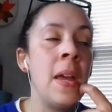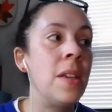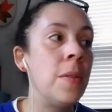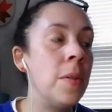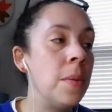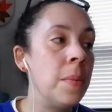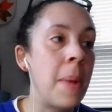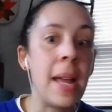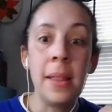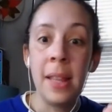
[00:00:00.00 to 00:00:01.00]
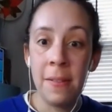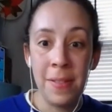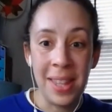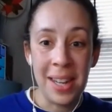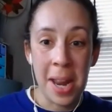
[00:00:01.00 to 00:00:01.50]
You might live in
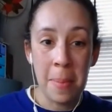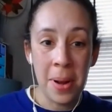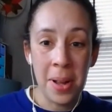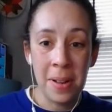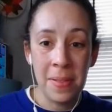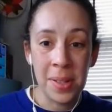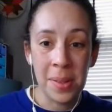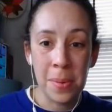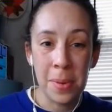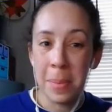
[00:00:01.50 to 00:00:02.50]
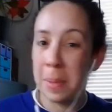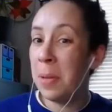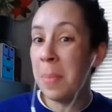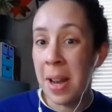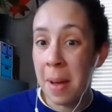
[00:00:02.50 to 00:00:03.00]
the neighborhood of a school, but you
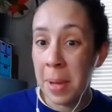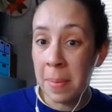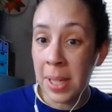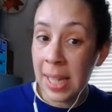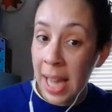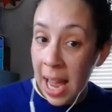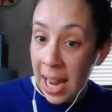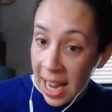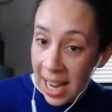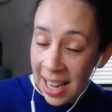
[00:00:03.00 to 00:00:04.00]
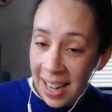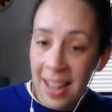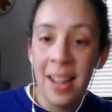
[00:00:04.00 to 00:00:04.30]
might not be able to get in.